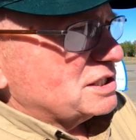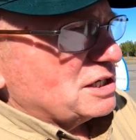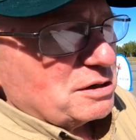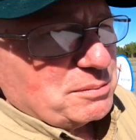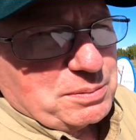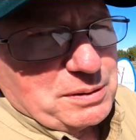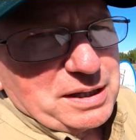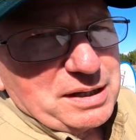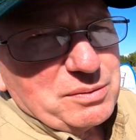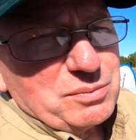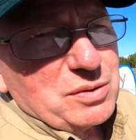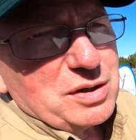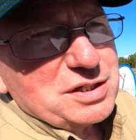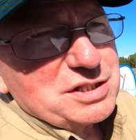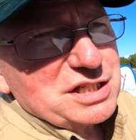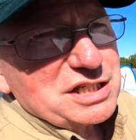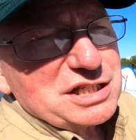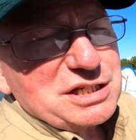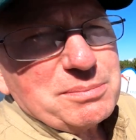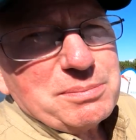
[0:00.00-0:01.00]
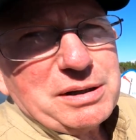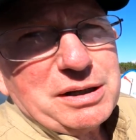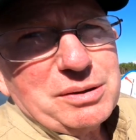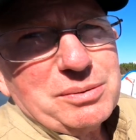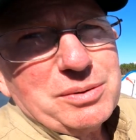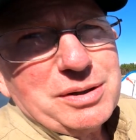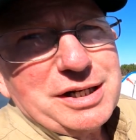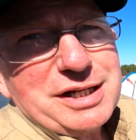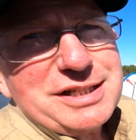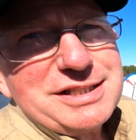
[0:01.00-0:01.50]
this airplane wants us to
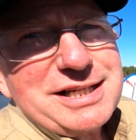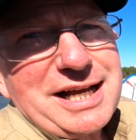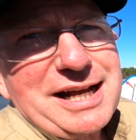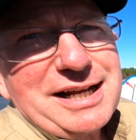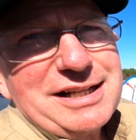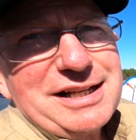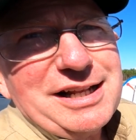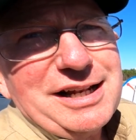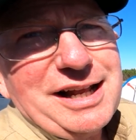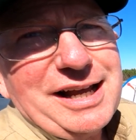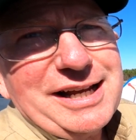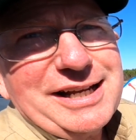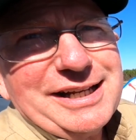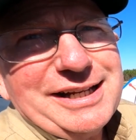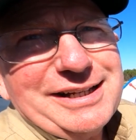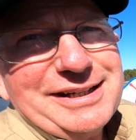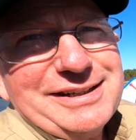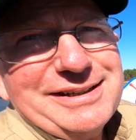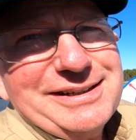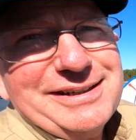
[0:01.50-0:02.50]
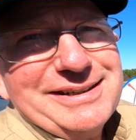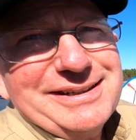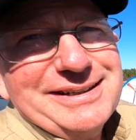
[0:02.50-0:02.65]
build one exactly like it.